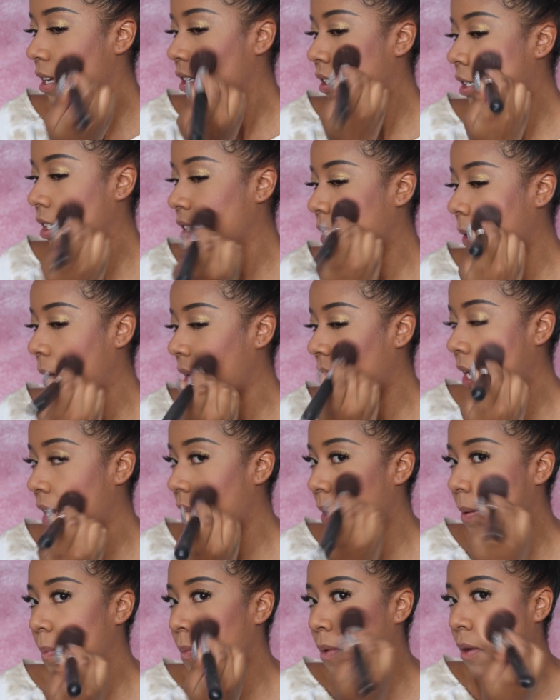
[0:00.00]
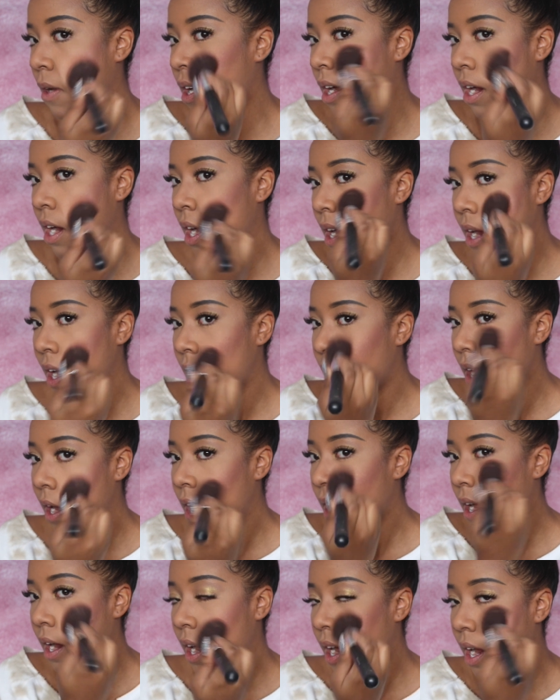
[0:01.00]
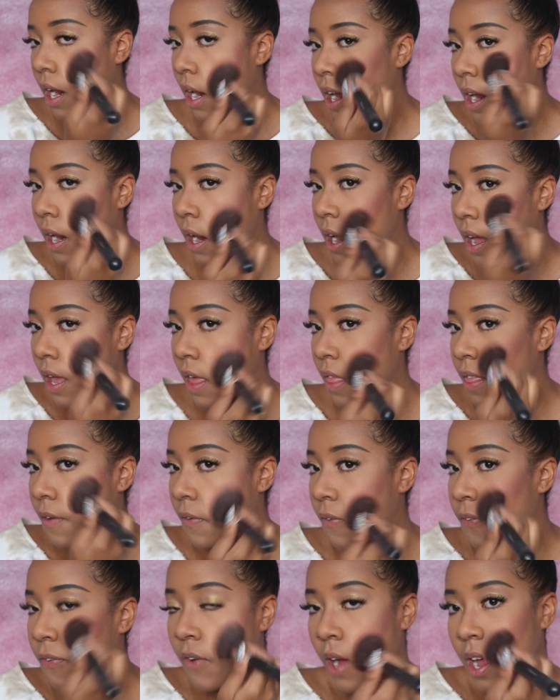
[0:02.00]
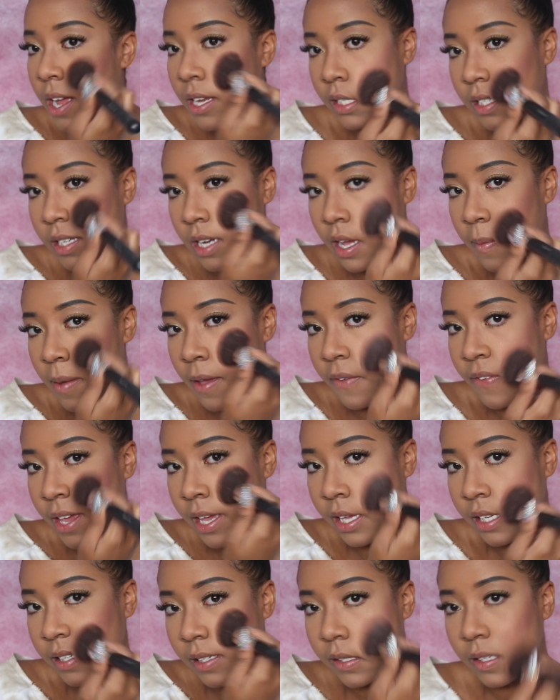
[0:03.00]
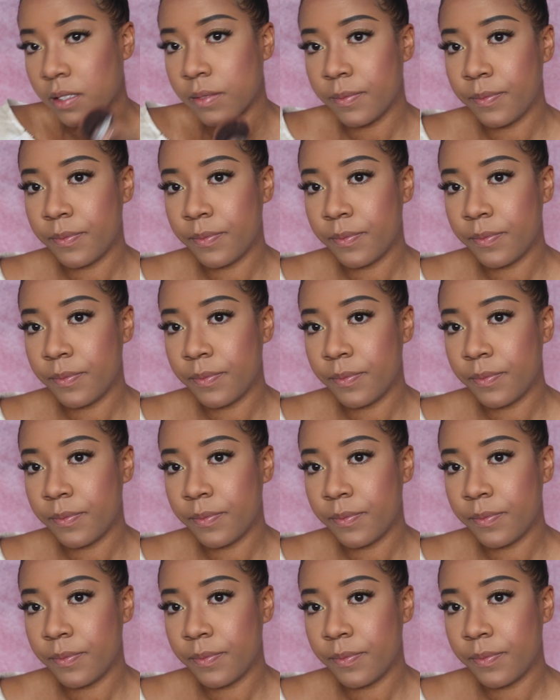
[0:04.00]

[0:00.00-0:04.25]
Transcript: just so I get it more the front of my face.